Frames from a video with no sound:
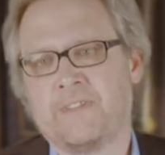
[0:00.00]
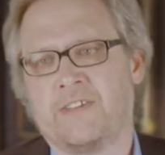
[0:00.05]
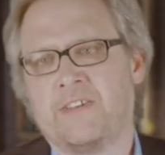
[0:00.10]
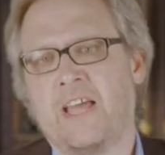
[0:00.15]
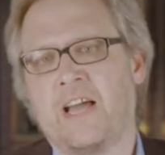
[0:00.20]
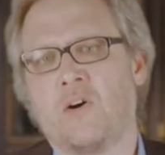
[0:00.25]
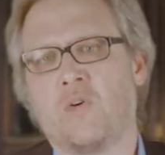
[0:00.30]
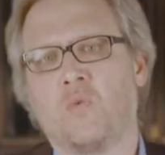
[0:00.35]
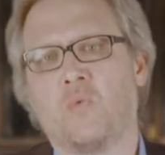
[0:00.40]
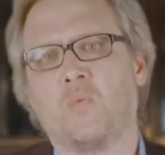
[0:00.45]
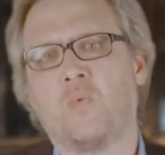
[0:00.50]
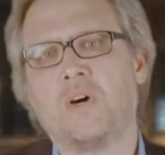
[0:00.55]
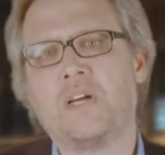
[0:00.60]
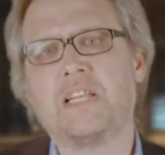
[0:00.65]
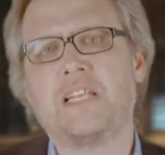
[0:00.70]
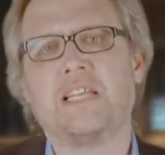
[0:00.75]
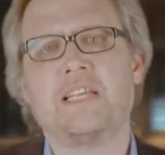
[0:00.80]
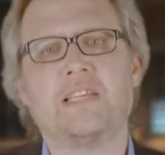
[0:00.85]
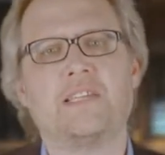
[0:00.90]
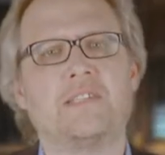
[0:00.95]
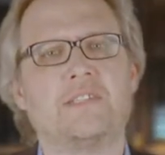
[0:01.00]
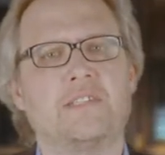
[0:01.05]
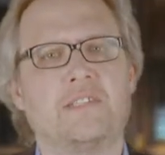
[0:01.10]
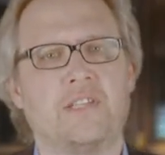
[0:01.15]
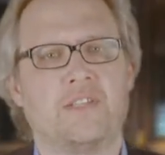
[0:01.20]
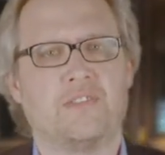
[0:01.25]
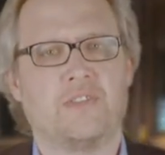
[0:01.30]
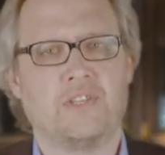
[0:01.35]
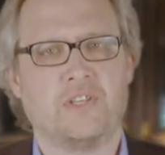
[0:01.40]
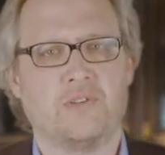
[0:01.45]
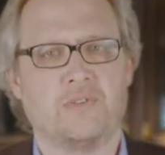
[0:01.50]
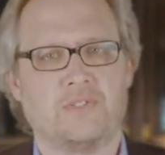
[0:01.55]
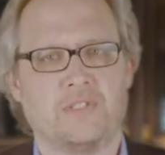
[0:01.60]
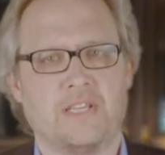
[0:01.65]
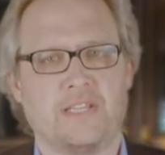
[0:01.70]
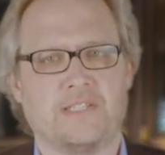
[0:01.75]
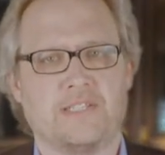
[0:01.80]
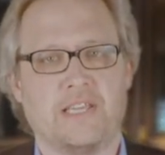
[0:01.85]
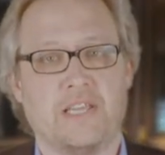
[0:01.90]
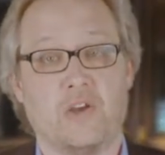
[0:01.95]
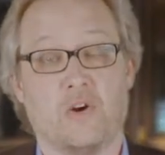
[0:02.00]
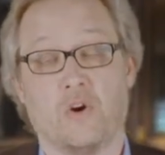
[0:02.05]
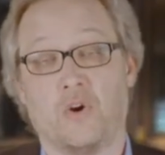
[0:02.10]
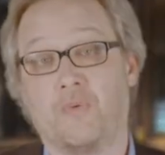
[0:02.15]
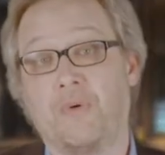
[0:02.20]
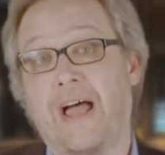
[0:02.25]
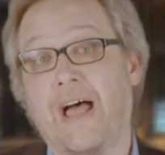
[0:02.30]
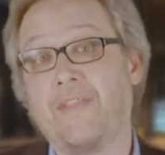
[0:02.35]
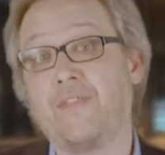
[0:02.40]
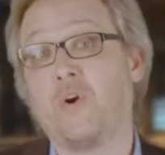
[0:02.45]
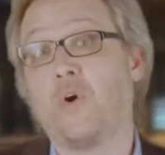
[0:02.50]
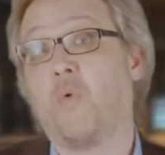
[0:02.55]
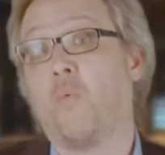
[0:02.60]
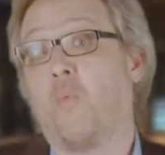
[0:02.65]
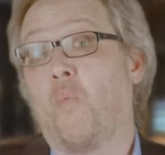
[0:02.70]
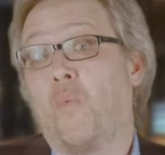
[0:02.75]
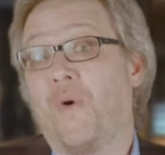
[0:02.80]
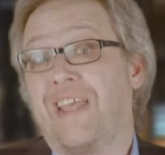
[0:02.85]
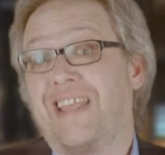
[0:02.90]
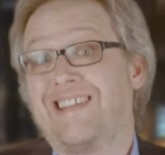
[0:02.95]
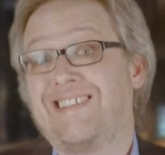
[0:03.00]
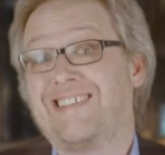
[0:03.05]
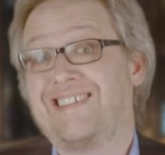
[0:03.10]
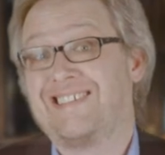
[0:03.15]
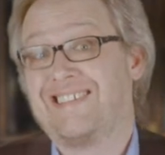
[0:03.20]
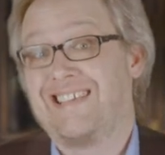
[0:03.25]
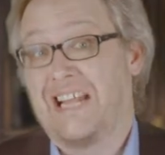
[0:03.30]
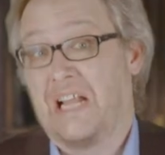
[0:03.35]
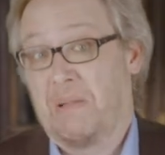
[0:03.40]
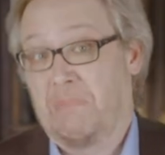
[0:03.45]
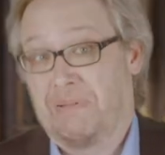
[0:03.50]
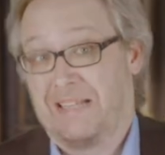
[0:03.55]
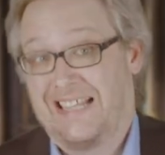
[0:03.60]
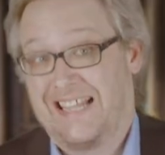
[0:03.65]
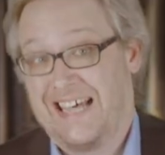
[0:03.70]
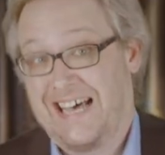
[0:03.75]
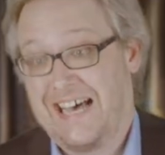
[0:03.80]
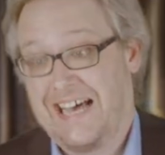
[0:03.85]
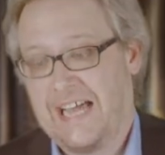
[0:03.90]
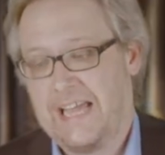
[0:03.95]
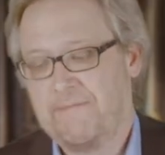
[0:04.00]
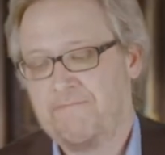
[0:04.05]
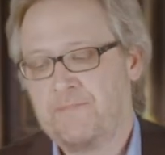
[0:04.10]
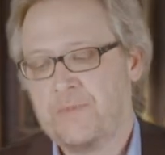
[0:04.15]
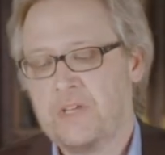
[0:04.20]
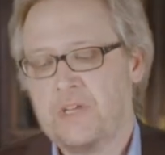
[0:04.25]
Now, what is the UCC, or rather, when does it apply?